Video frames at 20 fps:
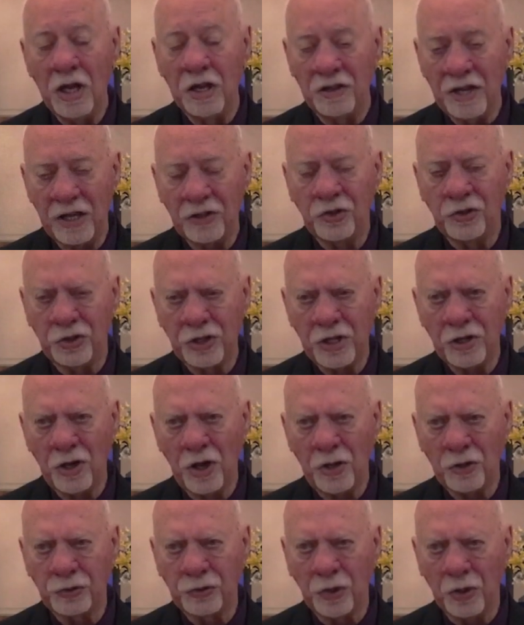That's sin
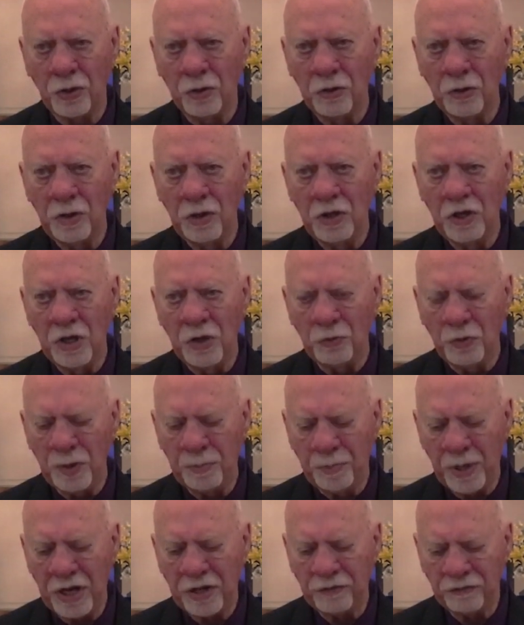also.
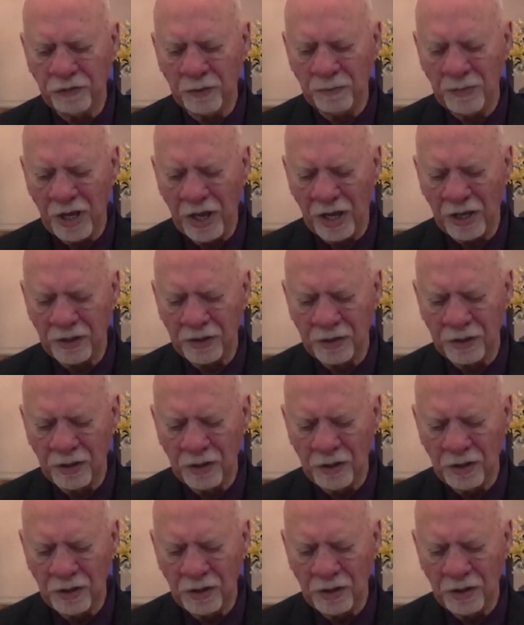Repent from that.